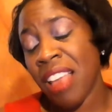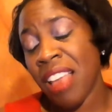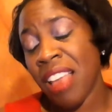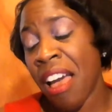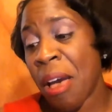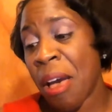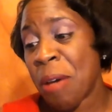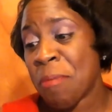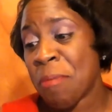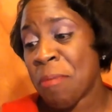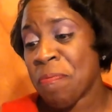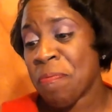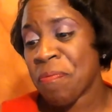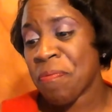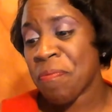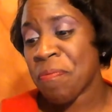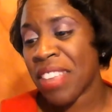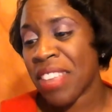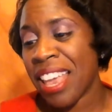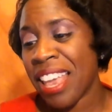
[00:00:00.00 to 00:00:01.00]

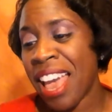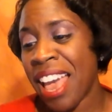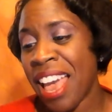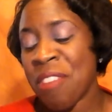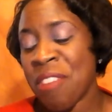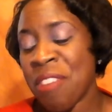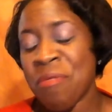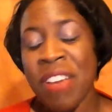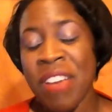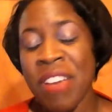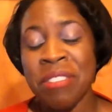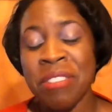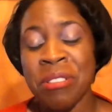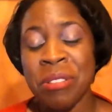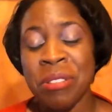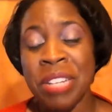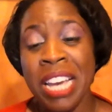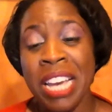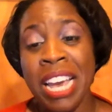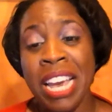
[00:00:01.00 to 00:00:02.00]
I found
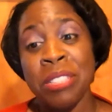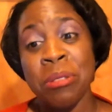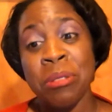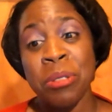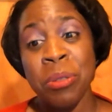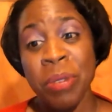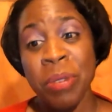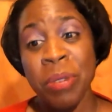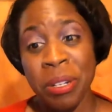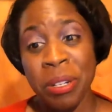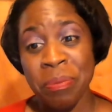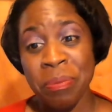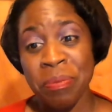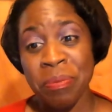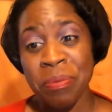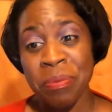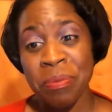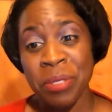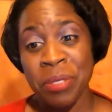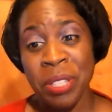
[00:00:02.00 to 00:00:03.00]
you guys on Twitter,
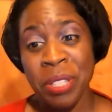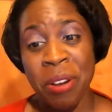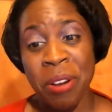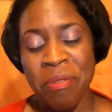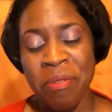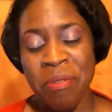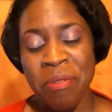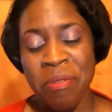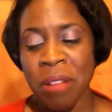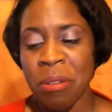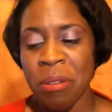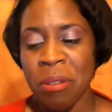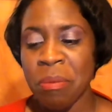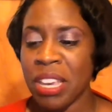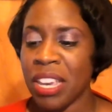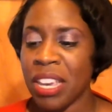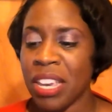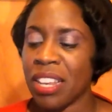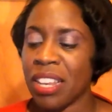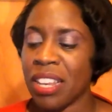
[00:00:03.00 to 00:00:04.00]
started following
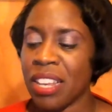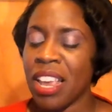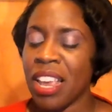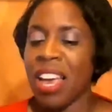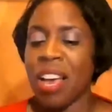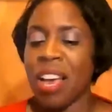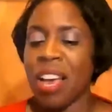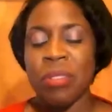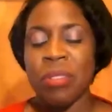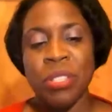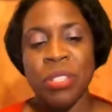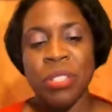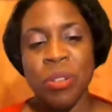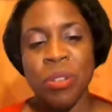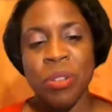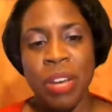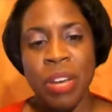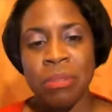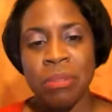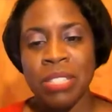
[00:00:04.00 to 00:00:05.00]
me, and I went to
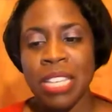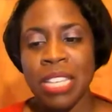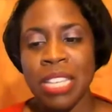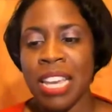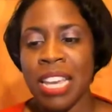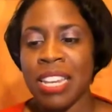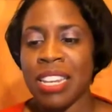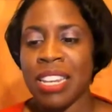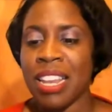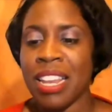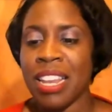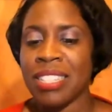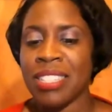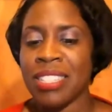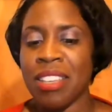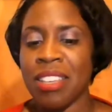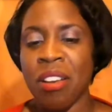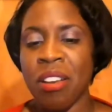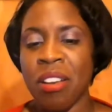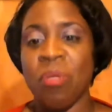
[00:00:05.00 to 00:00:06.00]
your website, and I
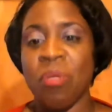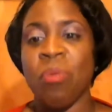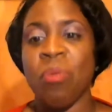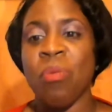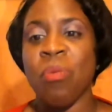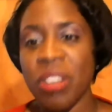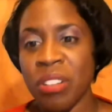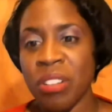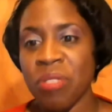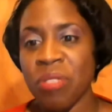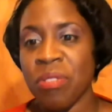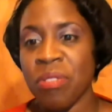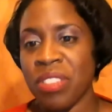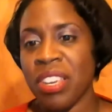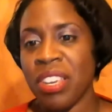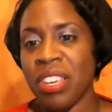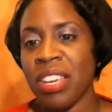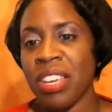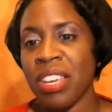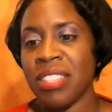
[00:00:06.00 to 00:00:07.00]
saw the wonderful
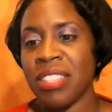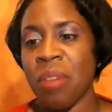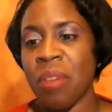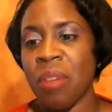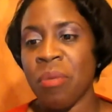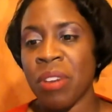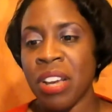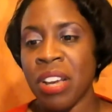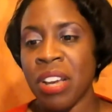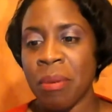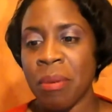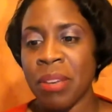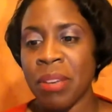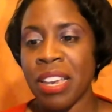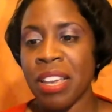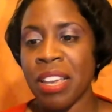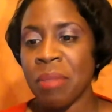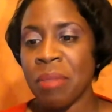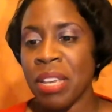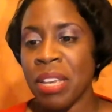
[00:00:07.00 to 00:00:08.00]
things that were coming
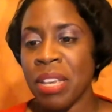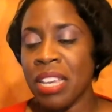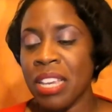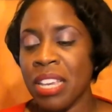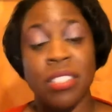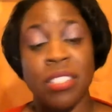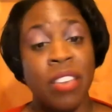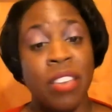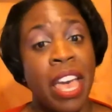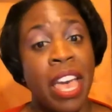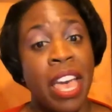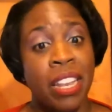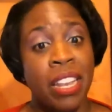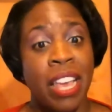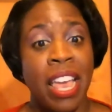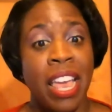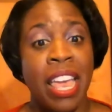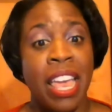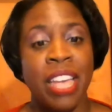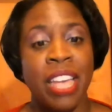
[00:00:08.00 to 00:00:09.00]
up, because you had
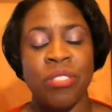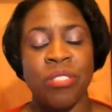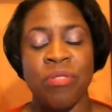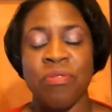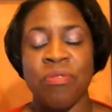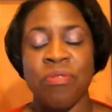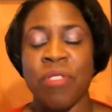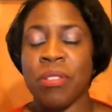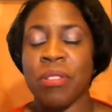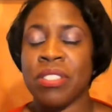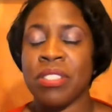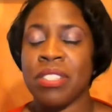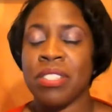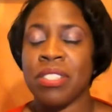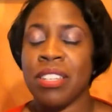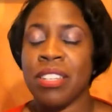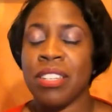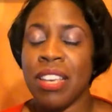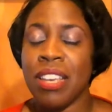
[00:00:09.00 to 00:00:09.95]
not had your first